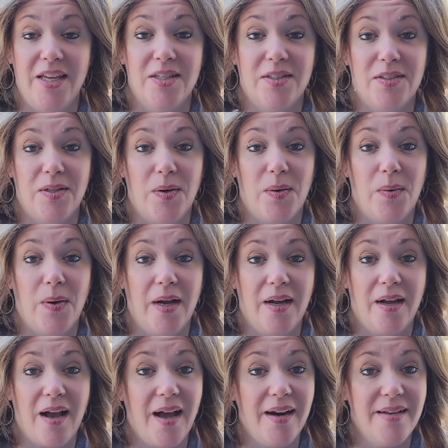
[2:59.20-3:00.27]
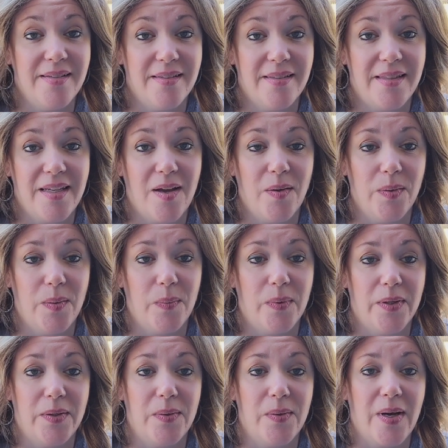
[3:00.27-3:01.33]
So God isn't the only
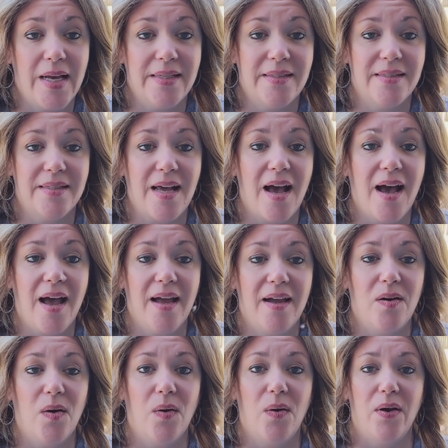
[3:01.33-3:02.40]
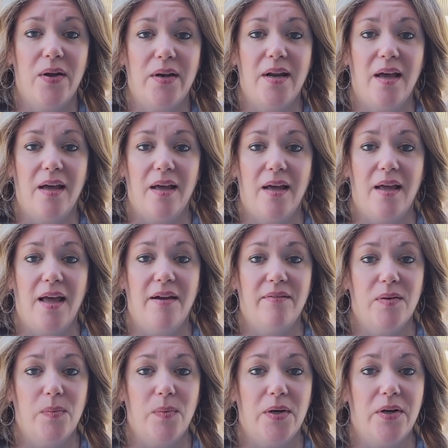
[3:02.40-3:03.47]
one who has his eye on
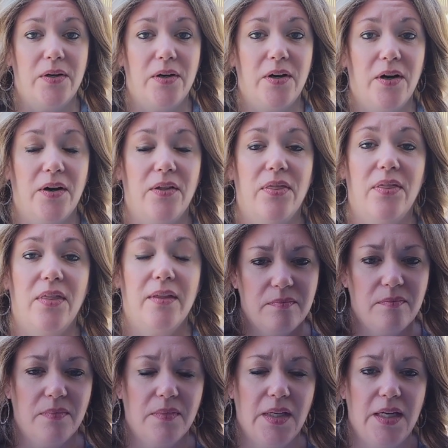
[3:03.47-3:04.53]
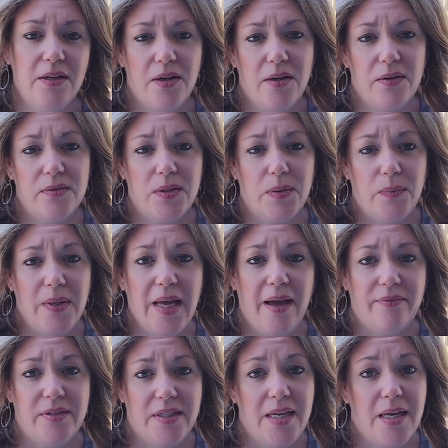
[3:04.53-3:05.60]
everyone on earth. You know, so we
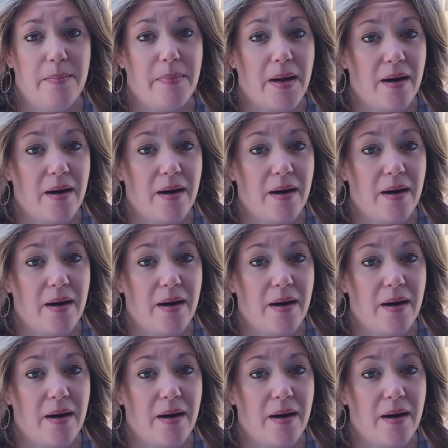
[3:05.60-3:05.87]
have to keep our